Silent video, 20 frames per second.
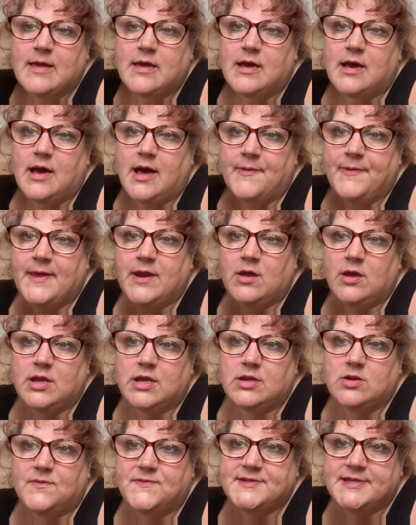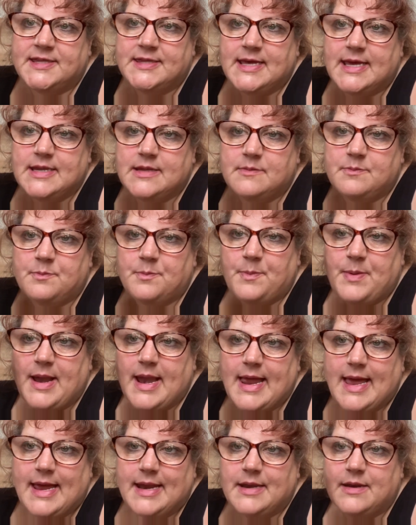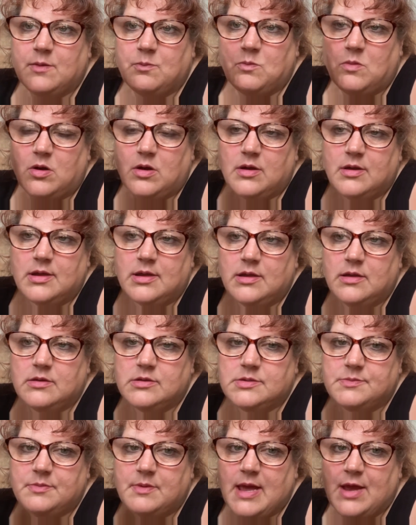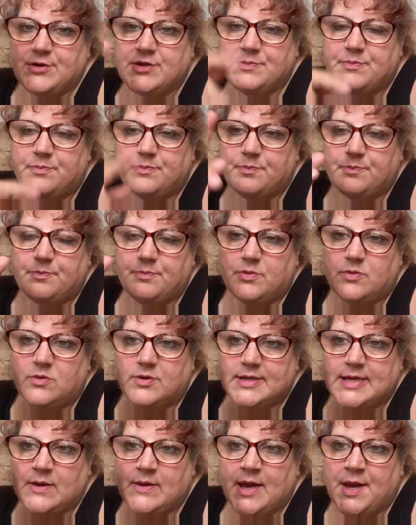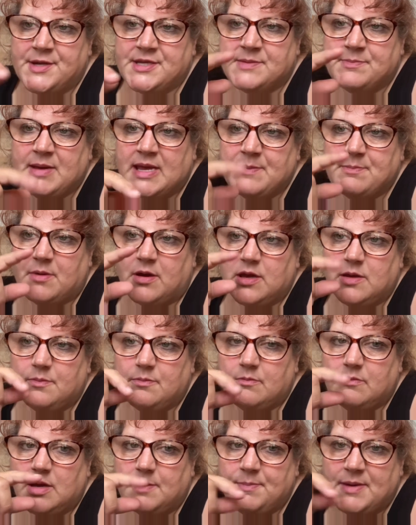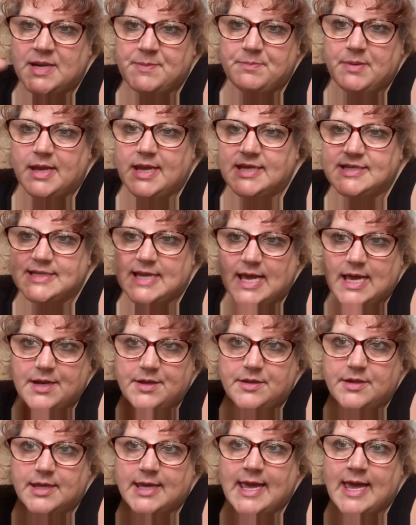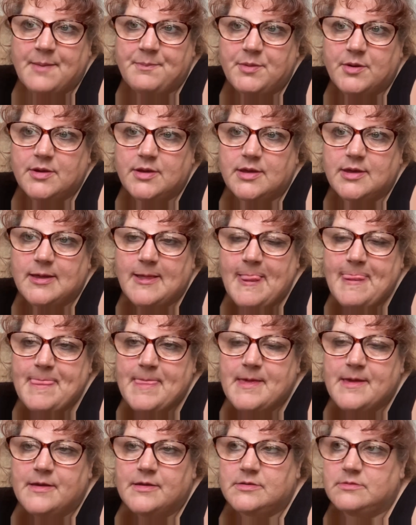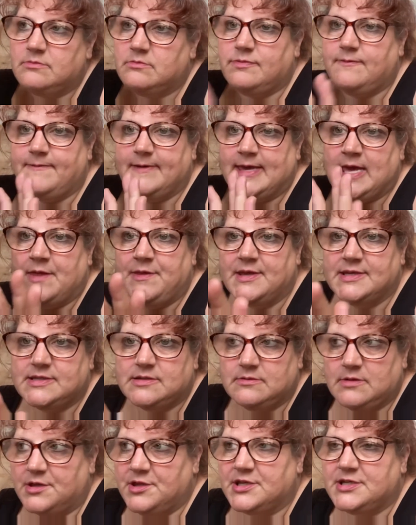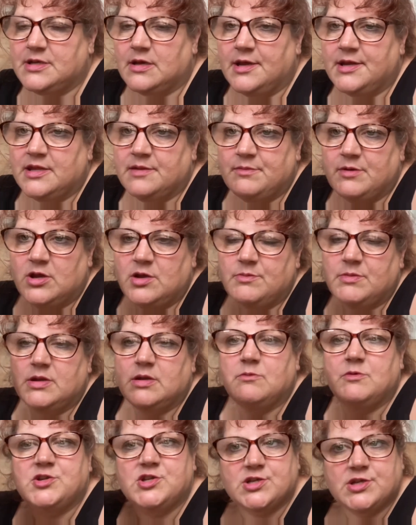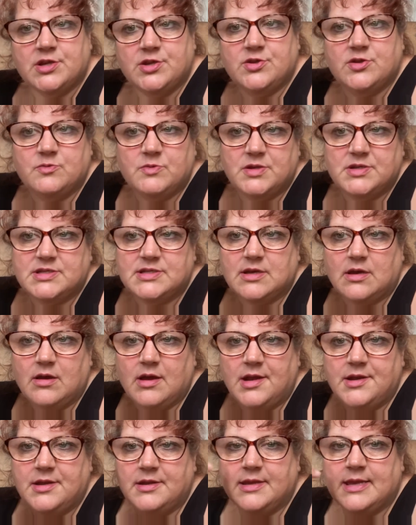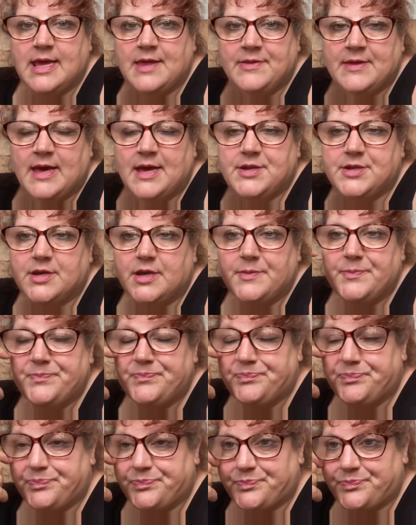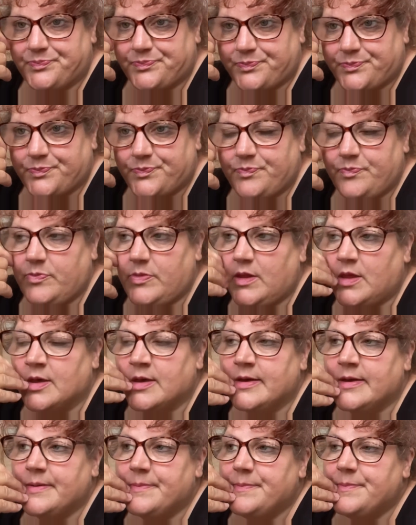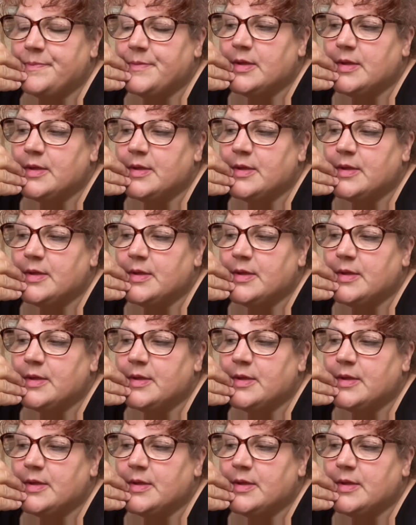and then I can obviously then plan how to board out, how to make my bed base and the cat bunk. Forget this other side at the moment. We're just going to do the one side and get that done. And